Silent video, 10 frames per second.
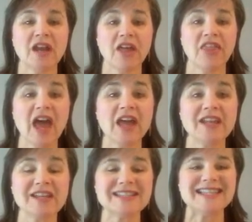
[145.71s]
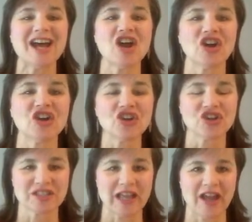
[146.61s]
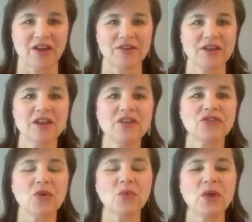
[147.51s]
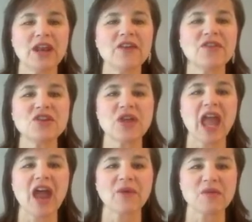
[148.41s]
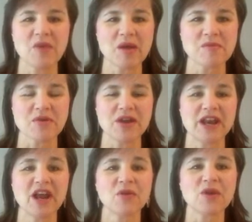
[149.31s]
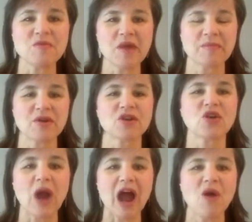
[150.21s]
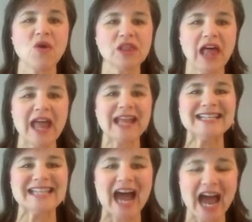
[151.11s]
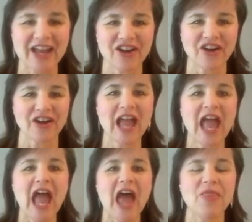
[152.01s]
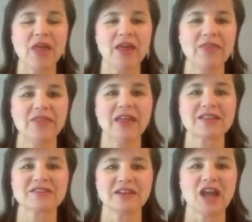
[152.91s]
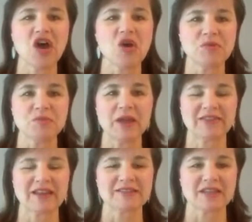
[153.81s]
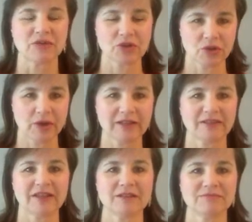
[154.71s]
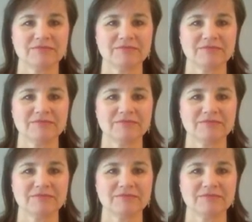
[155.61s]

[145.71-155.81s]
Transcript: Now that is the er sound. So whenever you can't remember it, remember growl like a tiger, and then that's going to help you make that sound correctly.